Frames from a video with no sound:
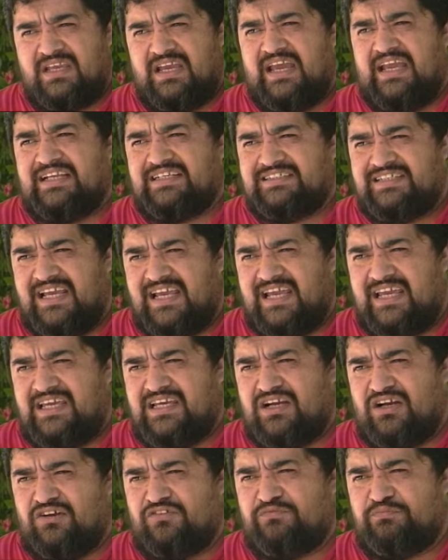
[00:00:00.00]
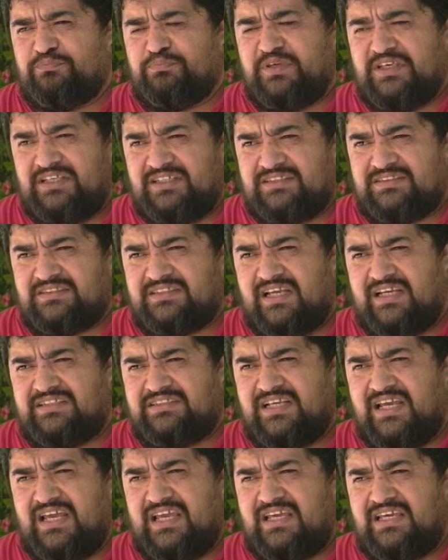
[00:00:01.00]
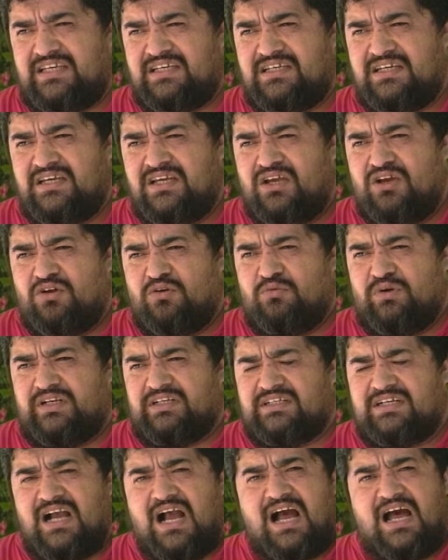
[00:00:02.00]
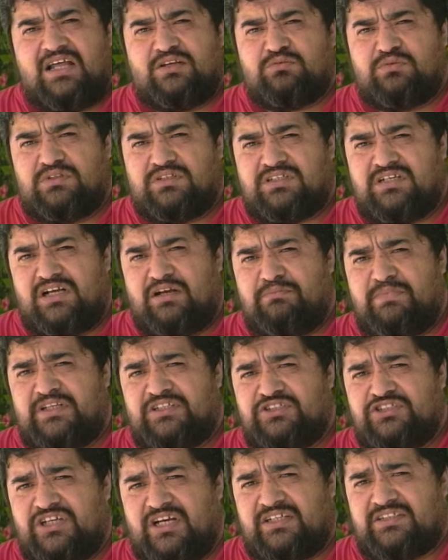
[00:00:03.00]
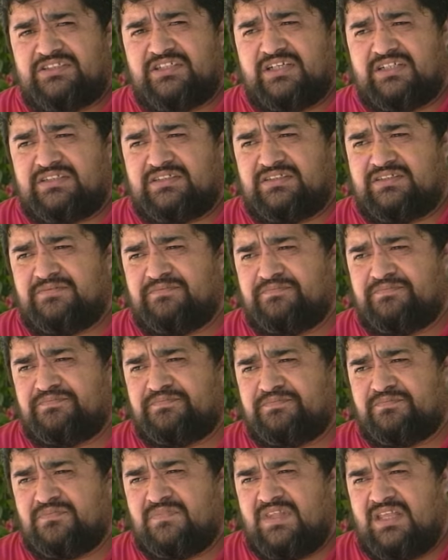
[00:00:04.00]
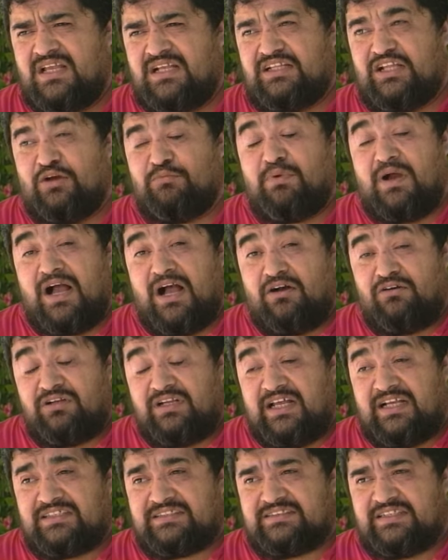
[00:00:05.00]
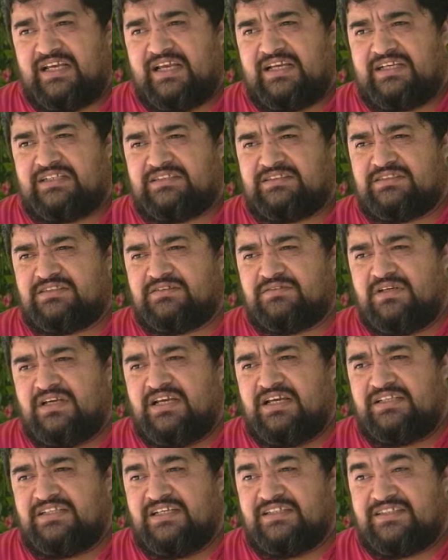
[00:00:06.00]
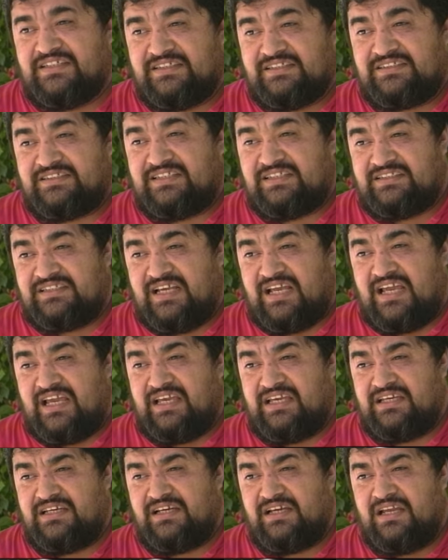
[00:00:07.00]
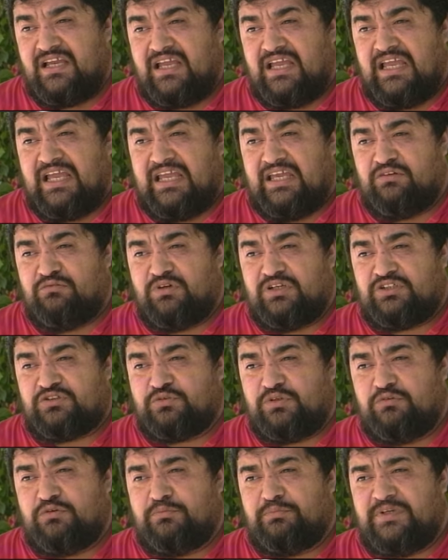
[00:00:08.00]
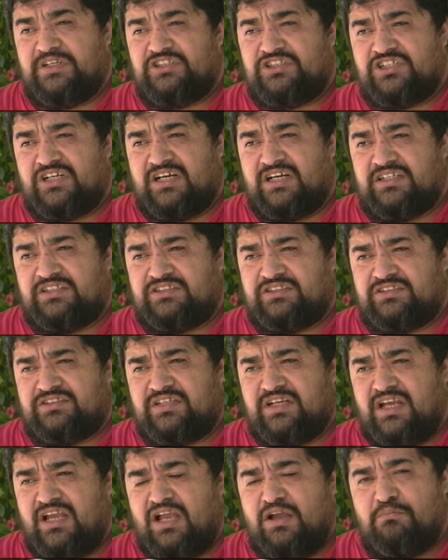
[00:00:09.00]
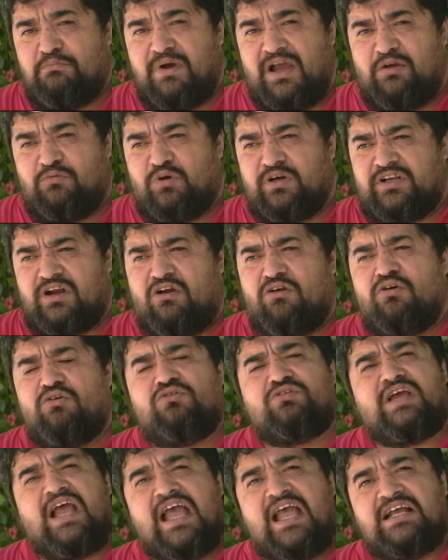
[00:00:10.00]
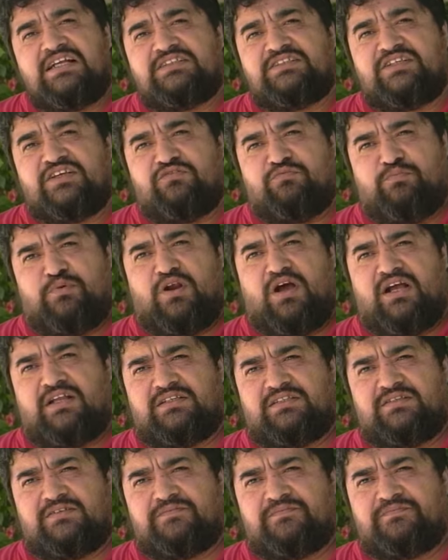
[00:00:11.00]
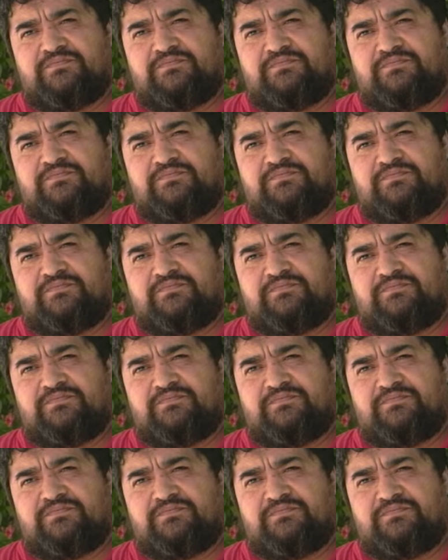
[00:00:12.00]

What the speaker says: a day of peace, a day when God will come and judge us. Now Baha'u'llah says that this is the day in which we will be judged by what our own hands have brought.